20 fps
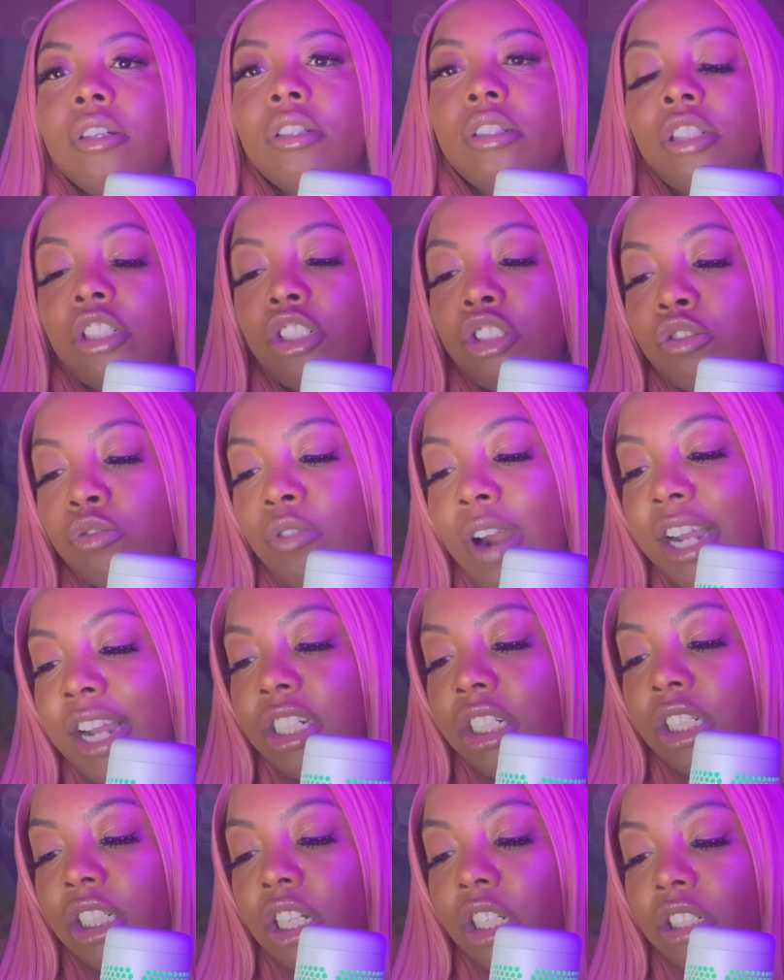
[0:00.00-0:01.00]

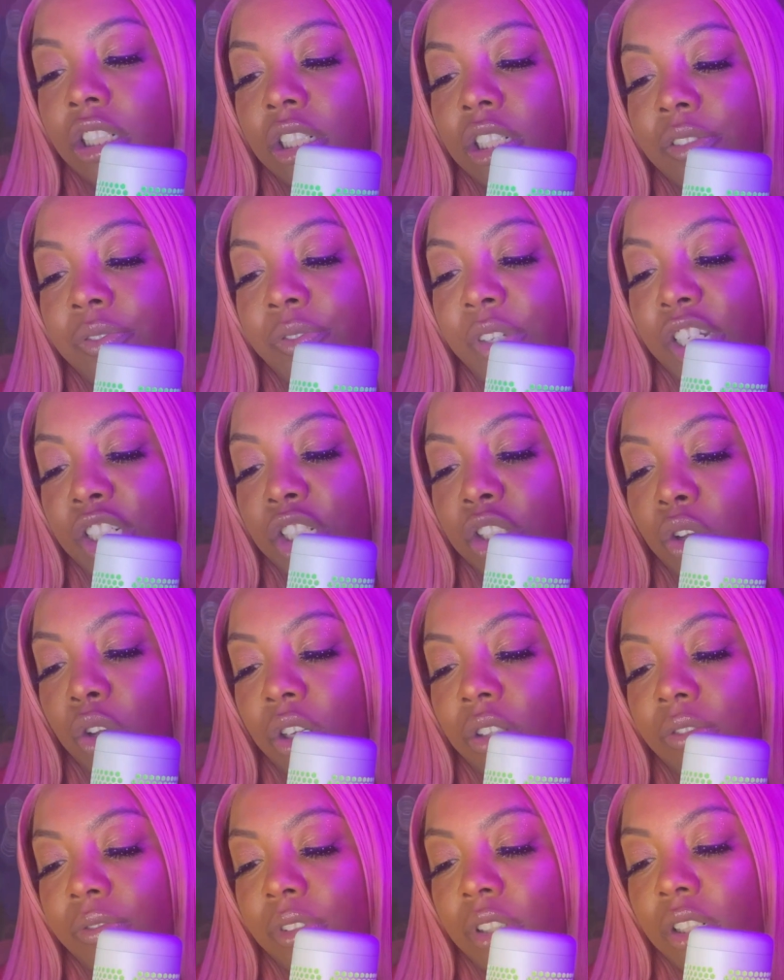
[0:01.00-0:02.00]
scratch each other's face
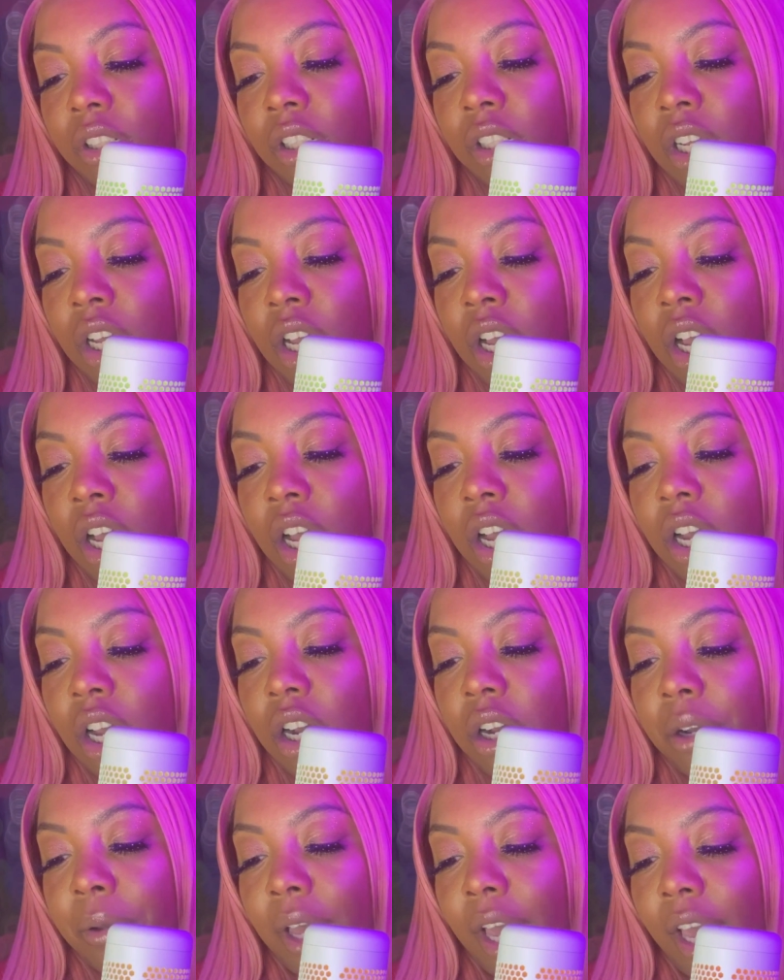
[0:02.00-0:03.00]
off.
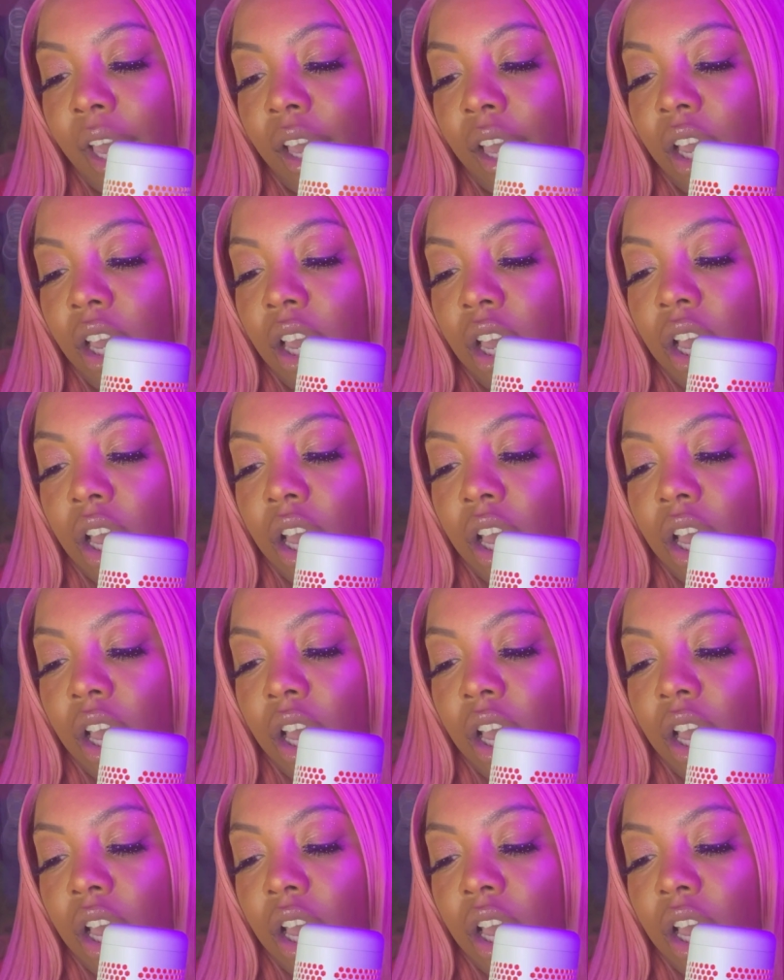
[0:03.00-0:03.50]
Okay.